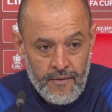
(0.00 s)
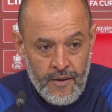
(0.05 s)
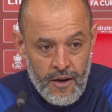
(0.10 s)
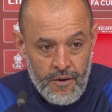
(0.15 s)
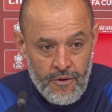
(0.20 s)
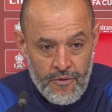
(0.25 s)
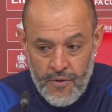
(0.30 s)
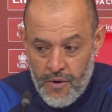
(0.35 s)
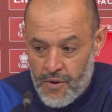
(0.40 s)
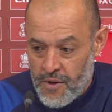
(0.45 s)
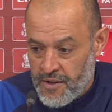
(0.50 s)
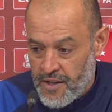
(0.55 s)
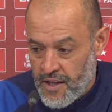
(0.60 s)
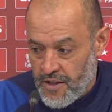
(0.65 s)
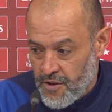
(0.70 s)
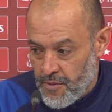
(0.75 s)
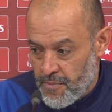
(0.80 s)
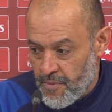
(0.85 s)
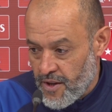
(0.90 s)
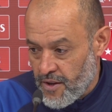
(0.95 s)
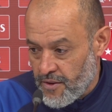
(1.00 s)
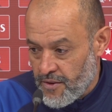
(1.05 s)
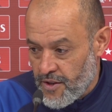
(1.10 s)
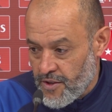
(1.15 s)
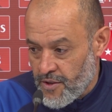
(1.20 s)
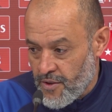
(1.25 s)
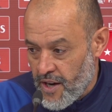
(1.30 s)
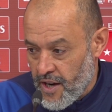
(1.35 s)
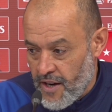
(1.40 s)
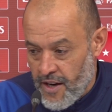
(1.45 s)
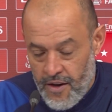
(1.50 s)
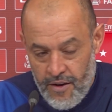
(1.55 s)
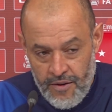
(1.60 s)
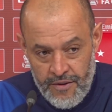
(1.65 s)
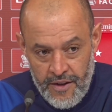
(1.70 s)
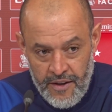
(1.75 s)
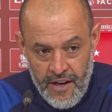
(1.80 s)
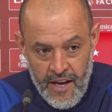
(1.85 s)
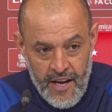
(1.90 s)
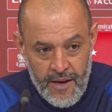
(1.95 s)
Our focus has to be on the training,
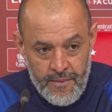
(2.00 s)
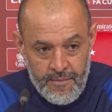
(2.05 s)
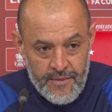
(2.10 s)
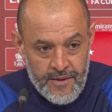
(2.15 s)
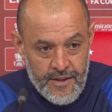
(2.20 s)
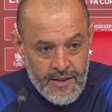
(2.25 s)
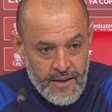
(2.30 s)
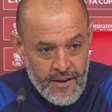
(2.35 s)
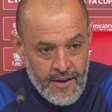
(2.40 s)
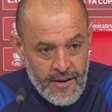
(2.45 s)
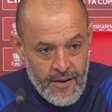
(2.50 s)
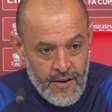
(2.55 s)
on the games,